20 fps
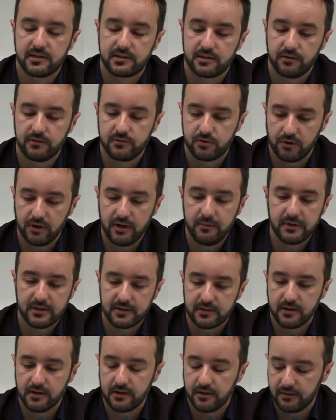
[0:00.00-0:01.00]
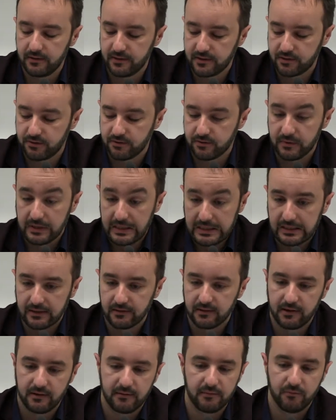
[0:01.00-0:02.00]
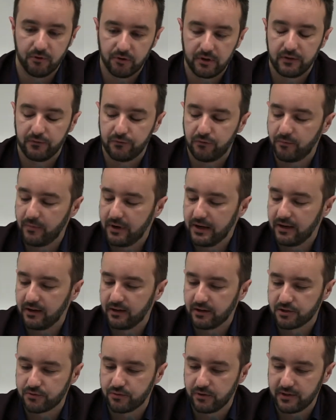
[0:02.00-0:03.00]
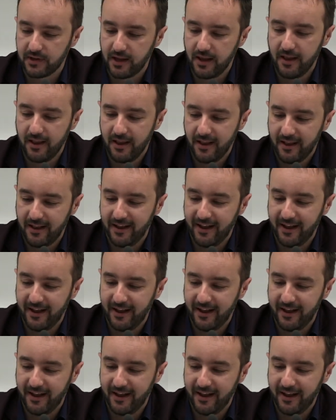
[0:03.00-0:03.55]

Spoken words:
It's going to limit. Excuse me, I'm looking for my English word.